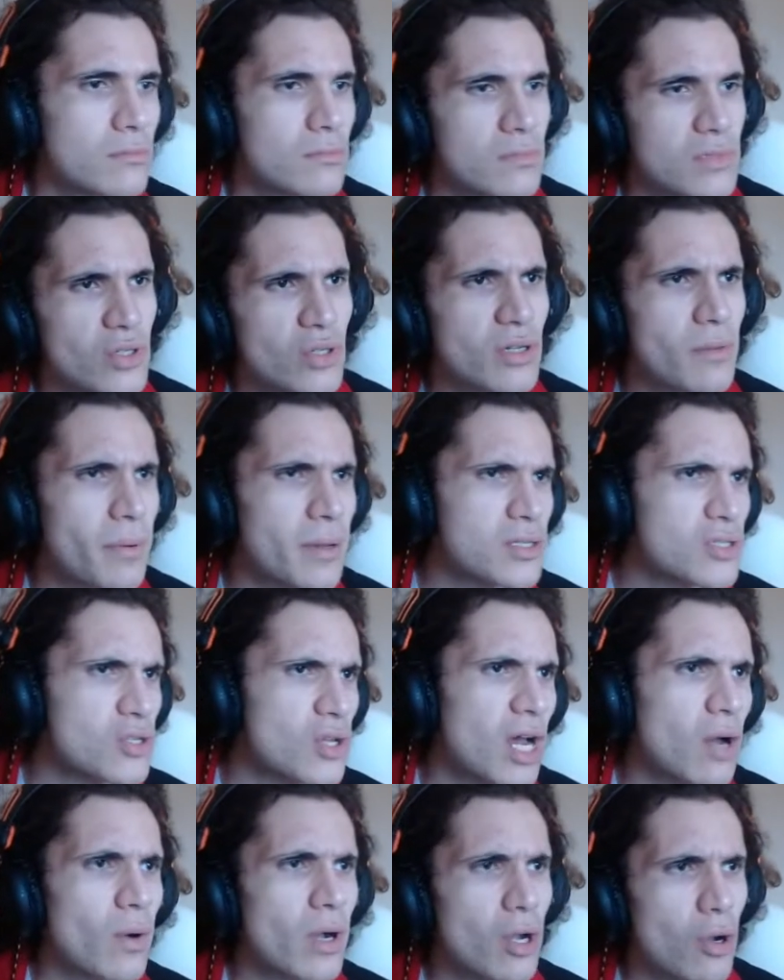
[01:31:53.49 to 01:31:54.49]
So it depends on
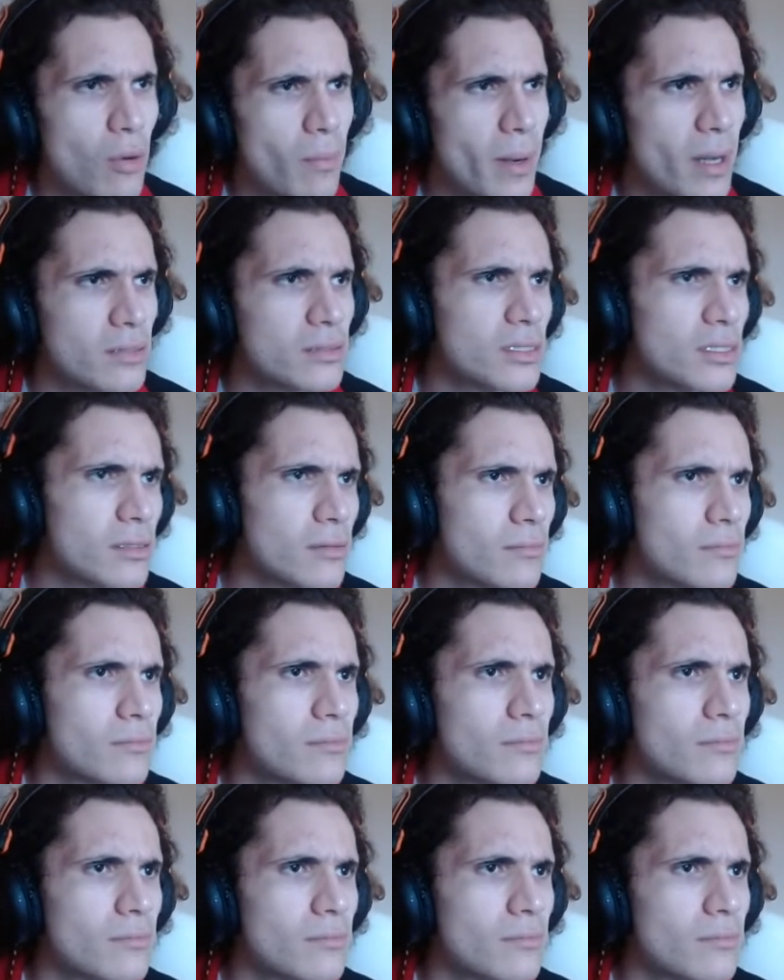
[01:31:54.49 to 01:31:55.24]
how I go about it.